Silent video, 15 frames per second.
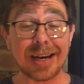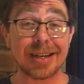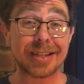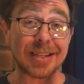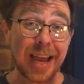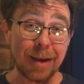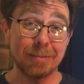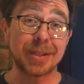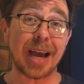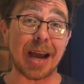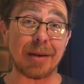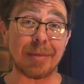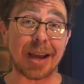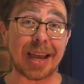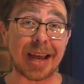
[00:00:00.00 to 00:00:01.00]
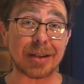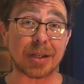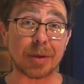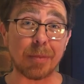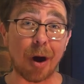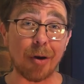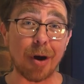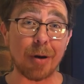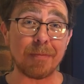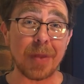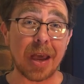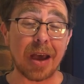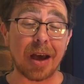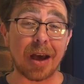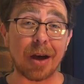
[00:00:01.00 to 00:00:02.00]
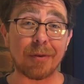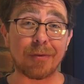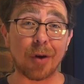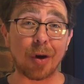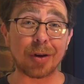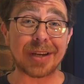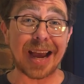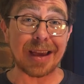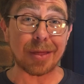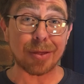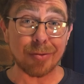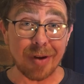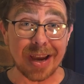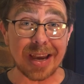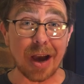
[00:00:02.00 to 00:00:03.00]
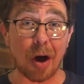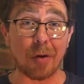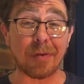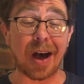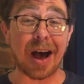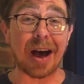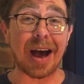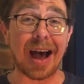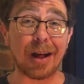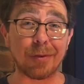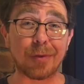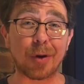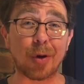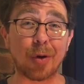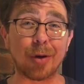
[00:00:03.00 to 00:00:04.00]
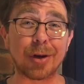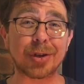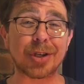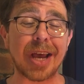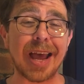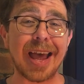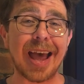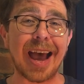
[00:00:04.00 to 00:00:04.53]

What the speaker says: Same time again tomorrow for day 3 of our Alpha course.